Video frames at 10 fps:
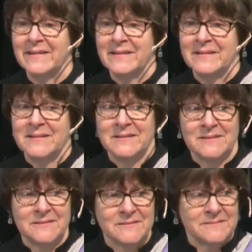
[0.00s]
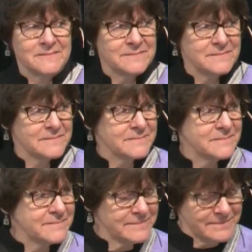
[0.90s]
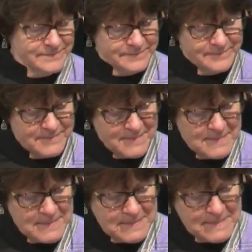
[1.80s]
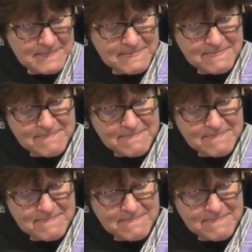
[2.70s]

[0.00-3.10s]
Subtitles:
No one is speaking in this clip.